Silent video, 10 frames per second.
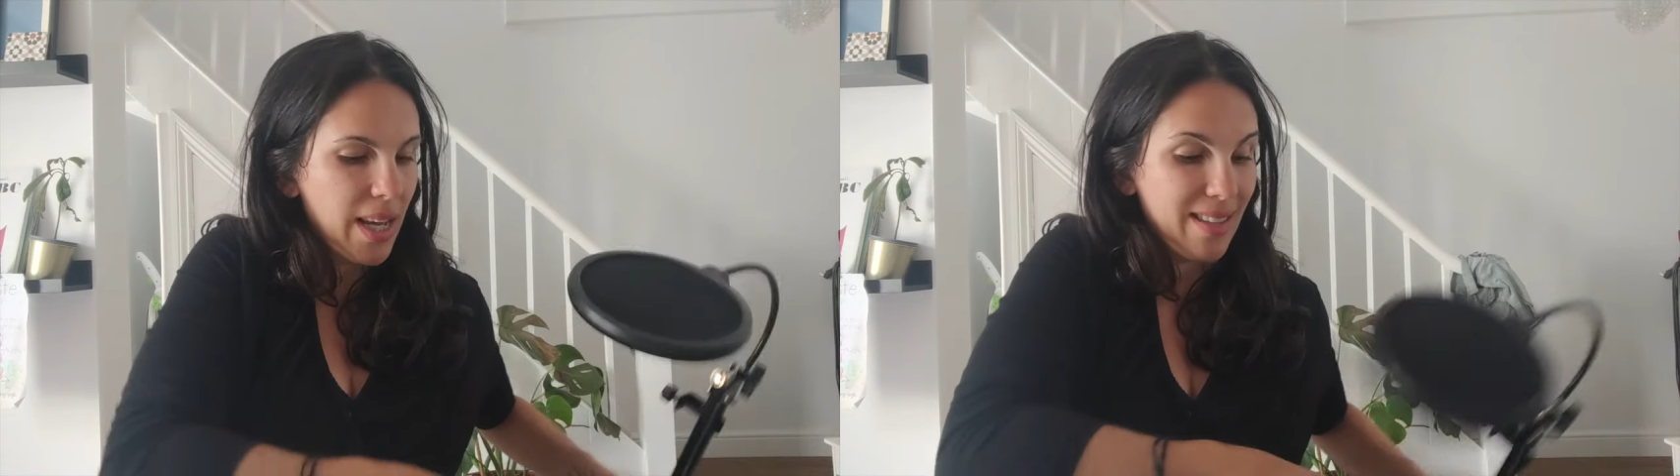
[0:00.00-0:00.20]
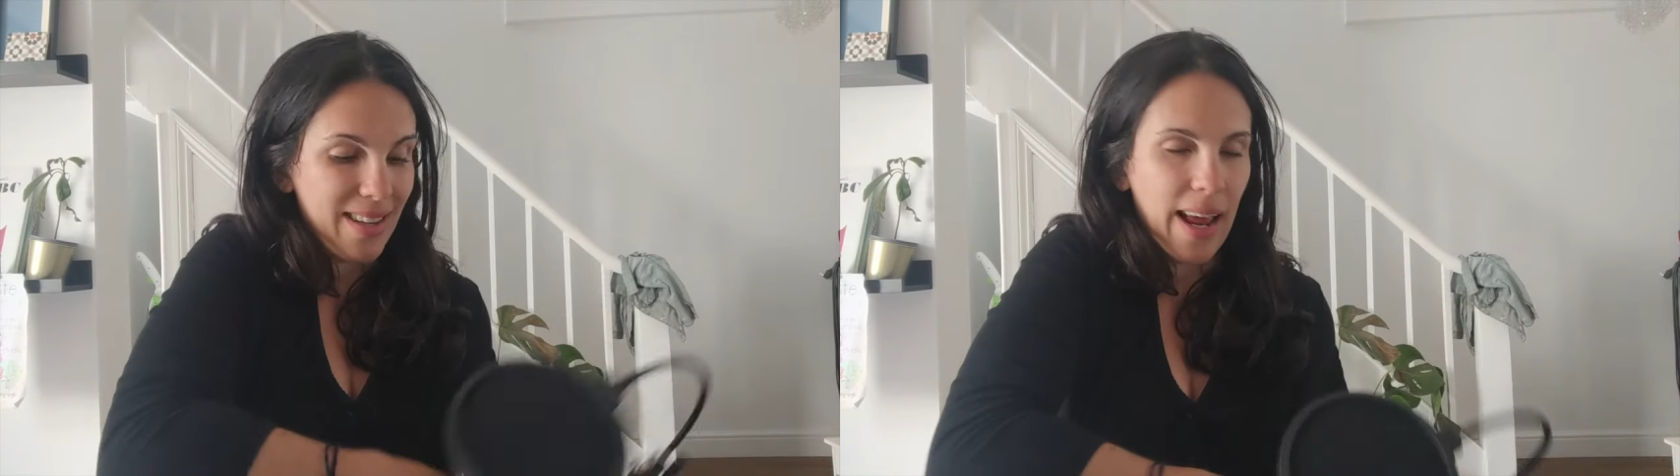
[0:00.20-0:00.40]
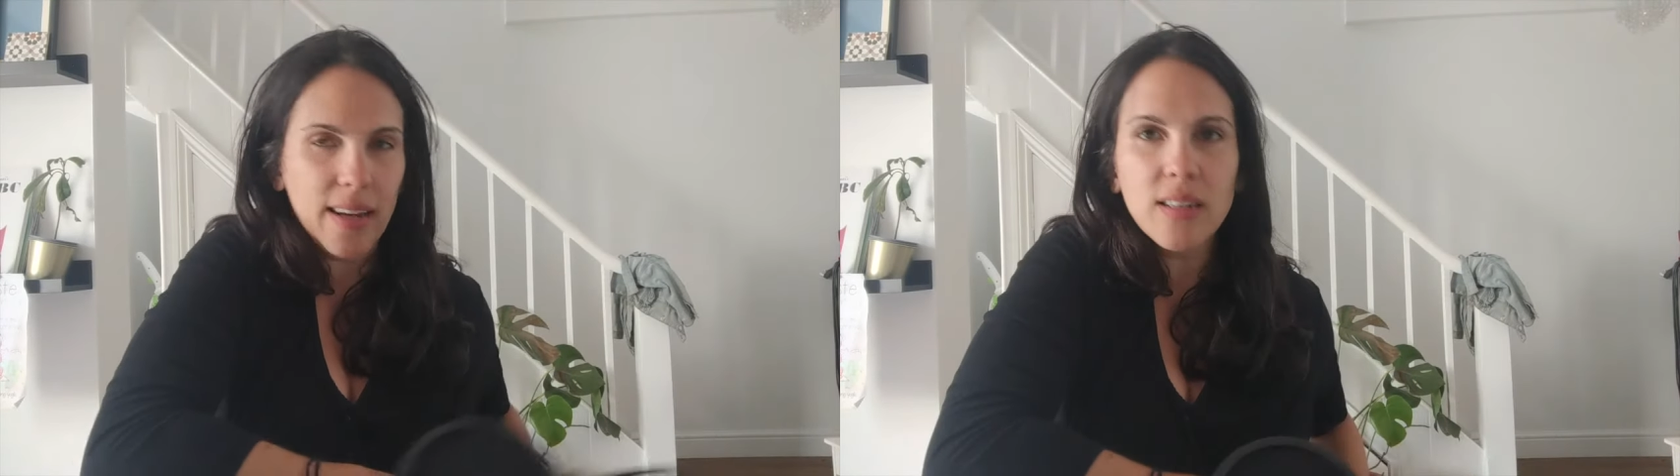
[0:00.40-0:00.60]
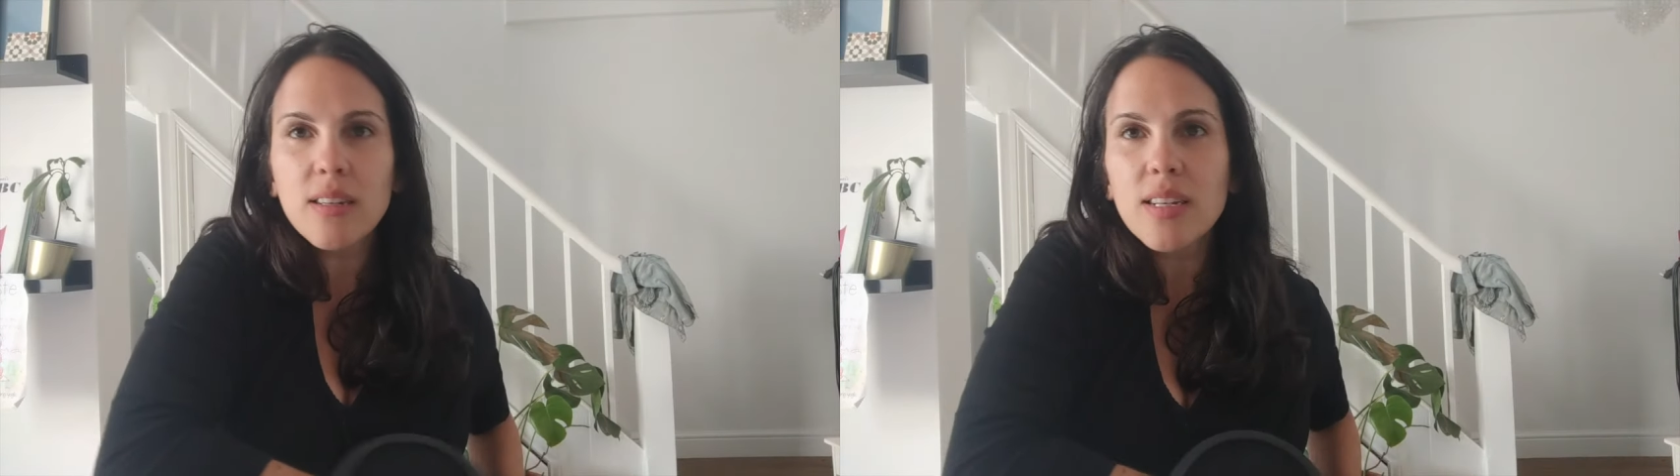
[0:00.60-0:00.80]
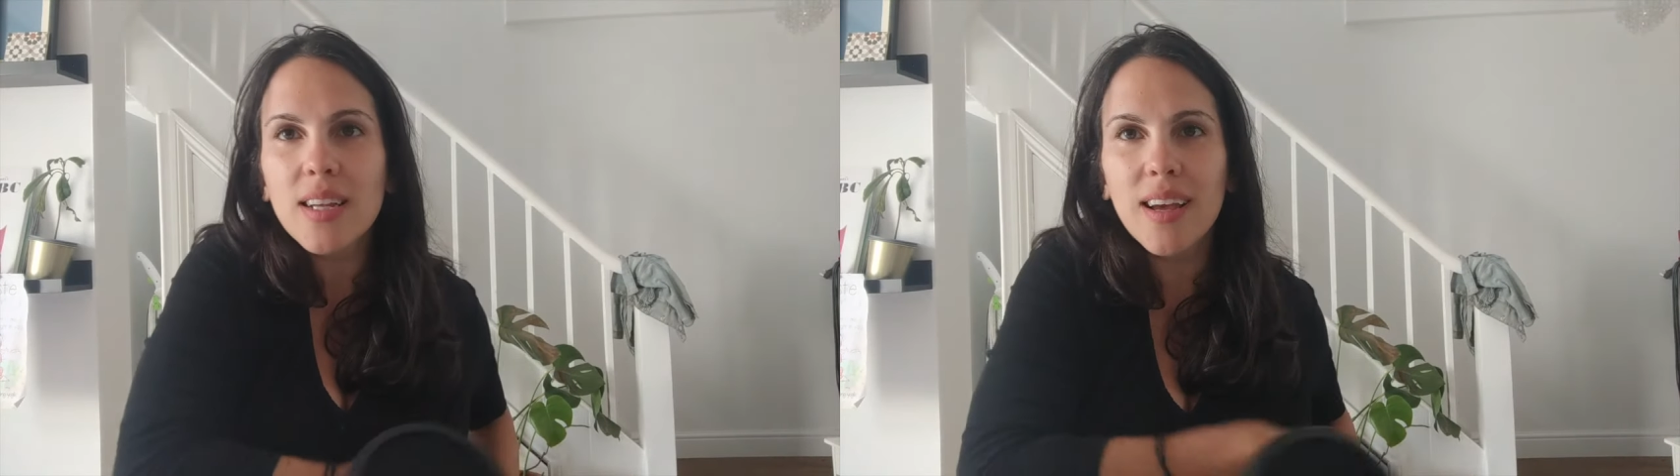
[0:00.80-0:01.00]
a stand,
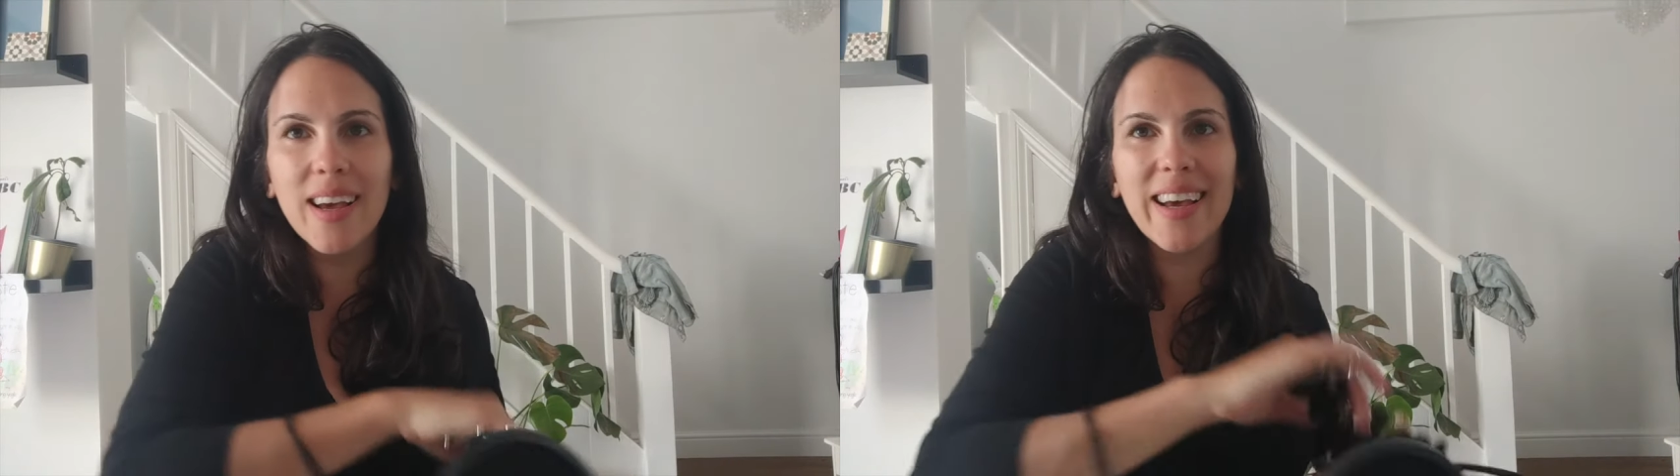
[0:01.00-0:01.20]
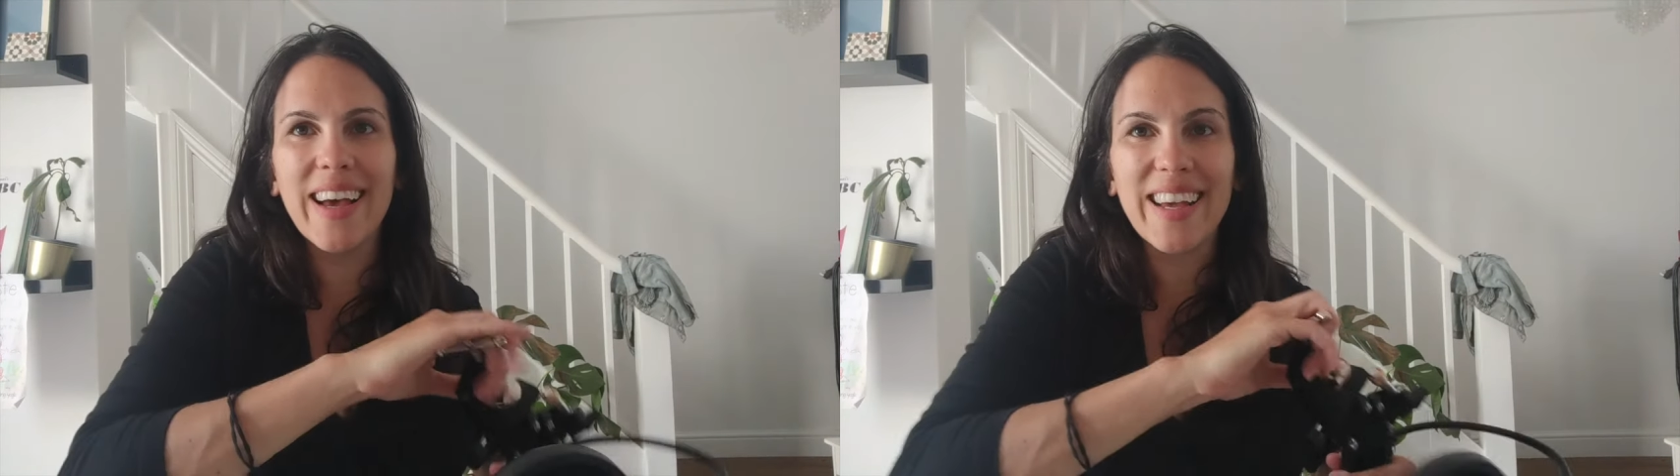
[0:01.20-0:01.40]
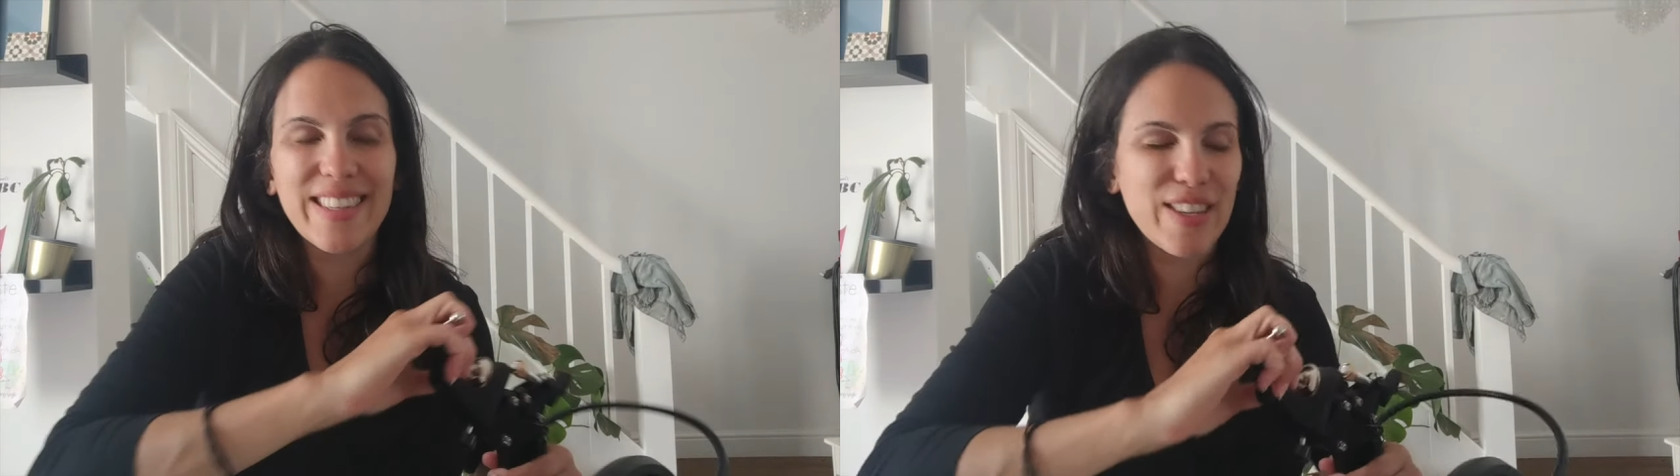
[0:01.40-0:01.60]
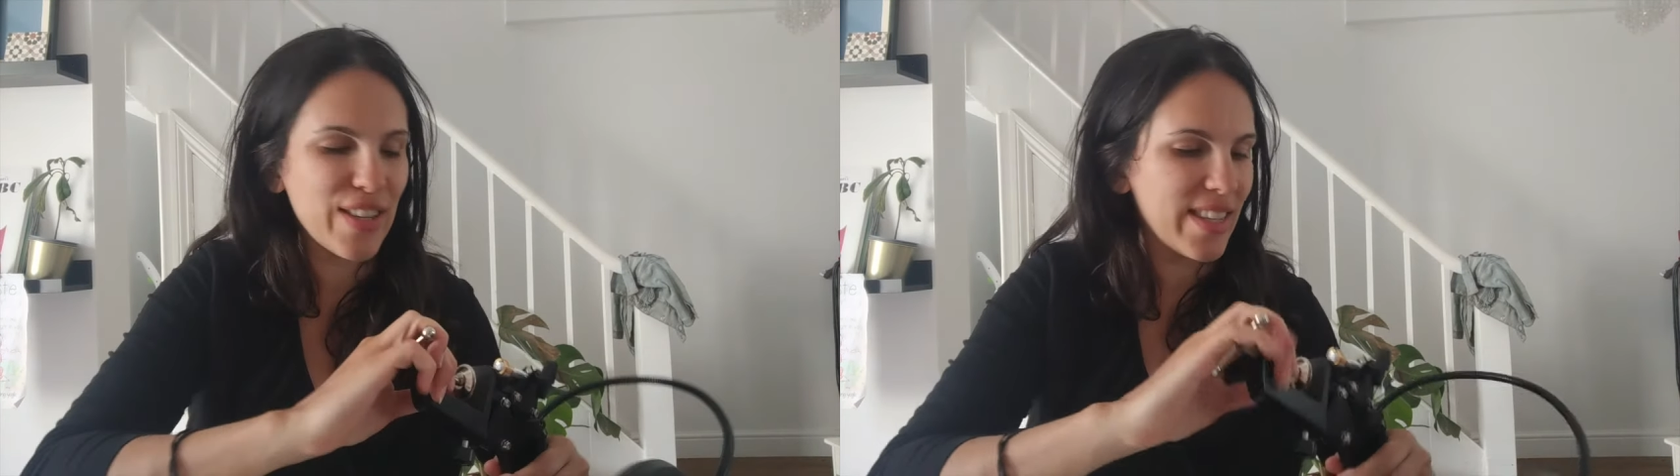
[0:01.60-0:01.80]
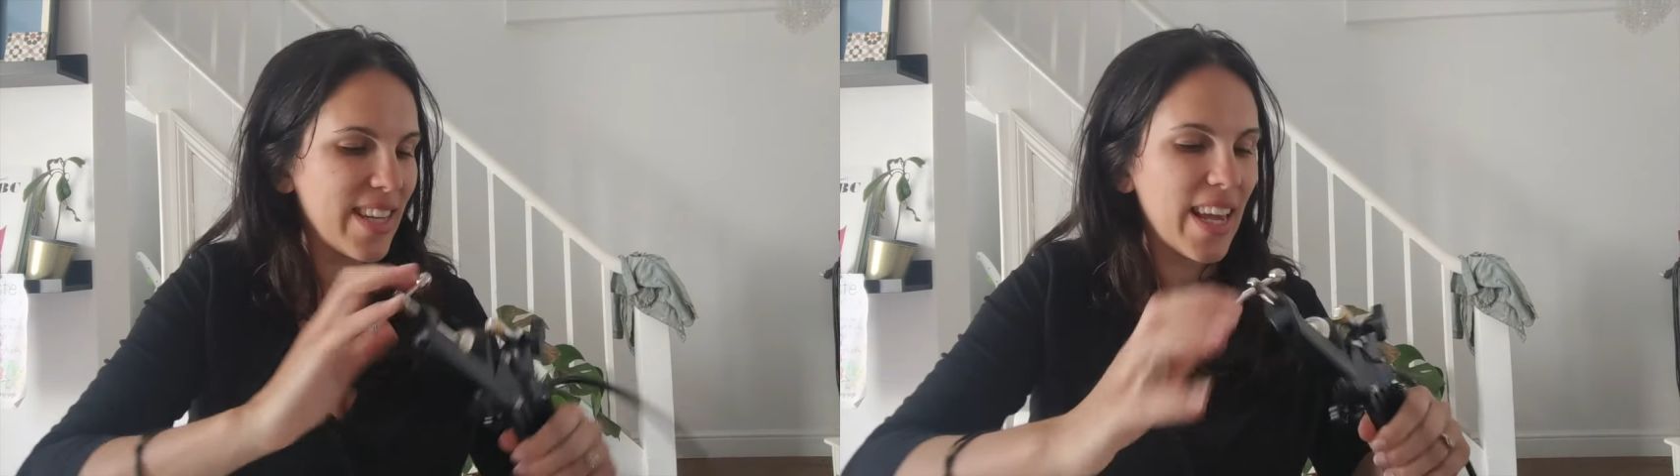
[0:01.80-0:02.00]
as you
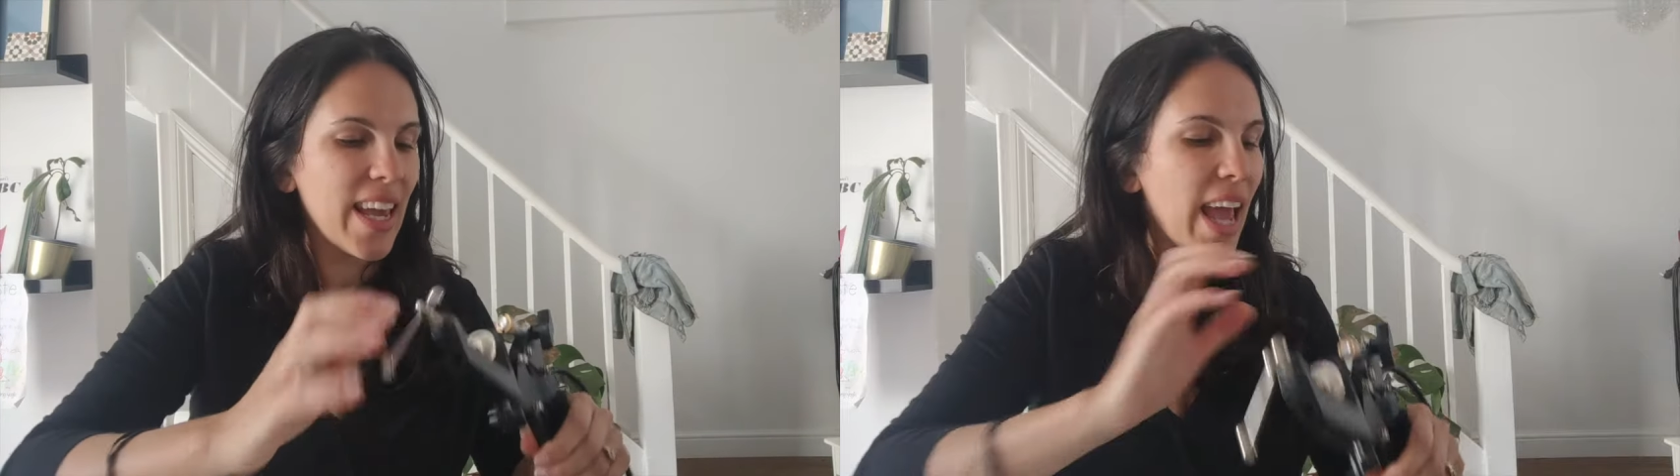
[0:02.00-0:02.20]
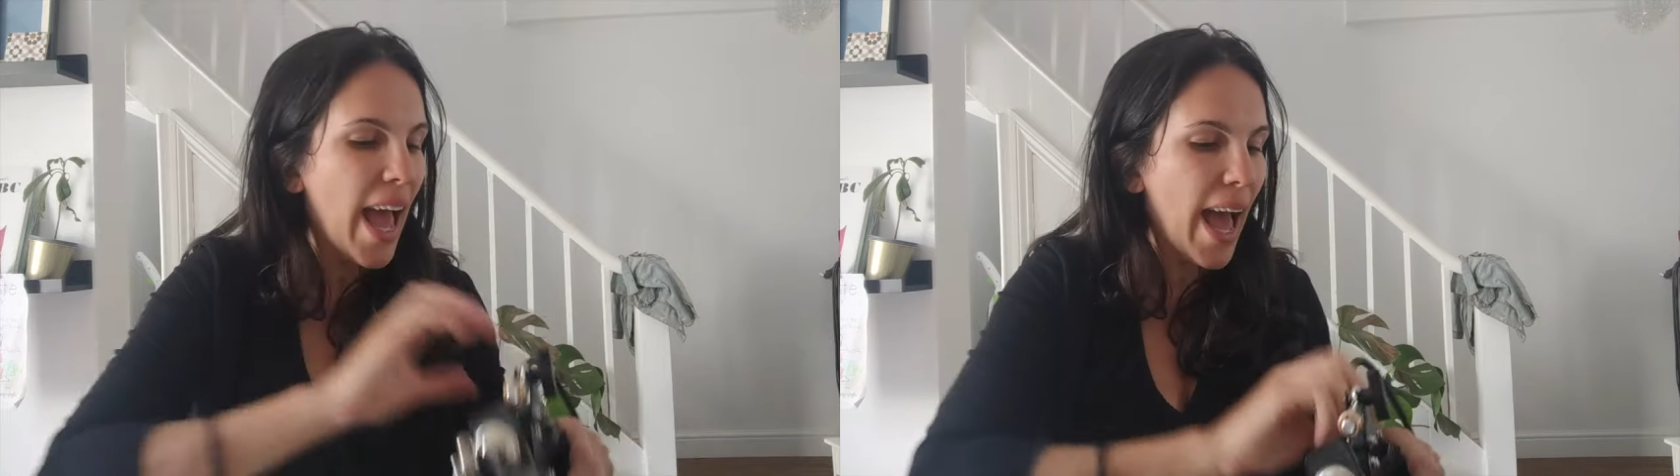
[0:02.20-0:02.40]
can see.